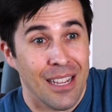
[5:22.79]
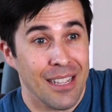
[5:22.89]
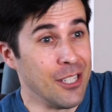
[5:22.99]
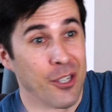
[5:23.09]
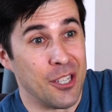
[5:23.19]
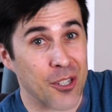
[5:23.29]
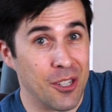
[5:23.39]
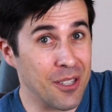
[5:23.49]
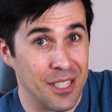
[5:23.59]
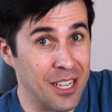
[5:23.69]
then you can use
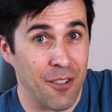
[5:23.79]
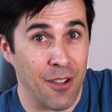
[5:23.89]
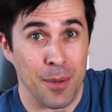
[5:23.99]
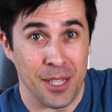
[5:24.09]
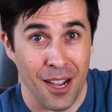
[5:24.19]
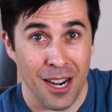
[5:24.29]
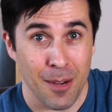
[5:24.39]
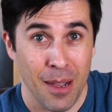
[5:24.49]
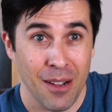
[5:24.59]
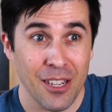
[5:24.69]
all this stuff I've been talking
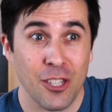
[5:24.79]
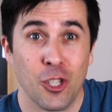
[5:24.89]
about